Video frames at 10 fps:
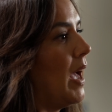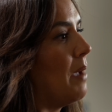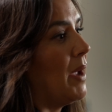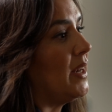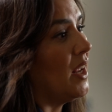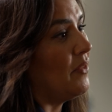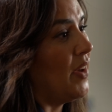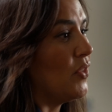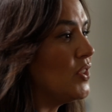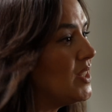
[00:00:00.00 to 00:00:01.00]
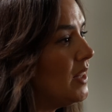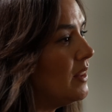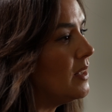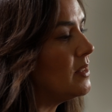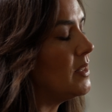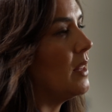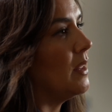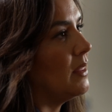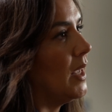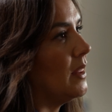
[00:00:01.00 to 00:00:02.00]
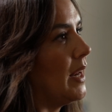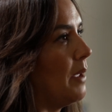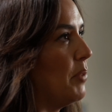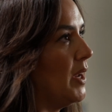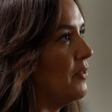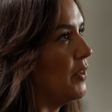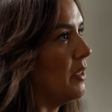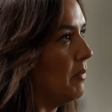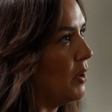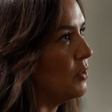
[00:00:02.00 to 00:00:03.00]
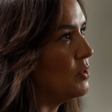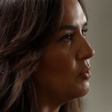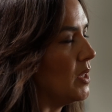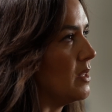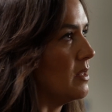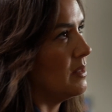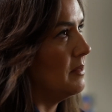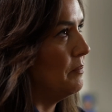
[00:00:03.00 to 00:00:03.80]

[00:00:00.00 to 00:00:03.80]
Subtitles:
I might not have ever seen this, and the thing that I prayed for the most was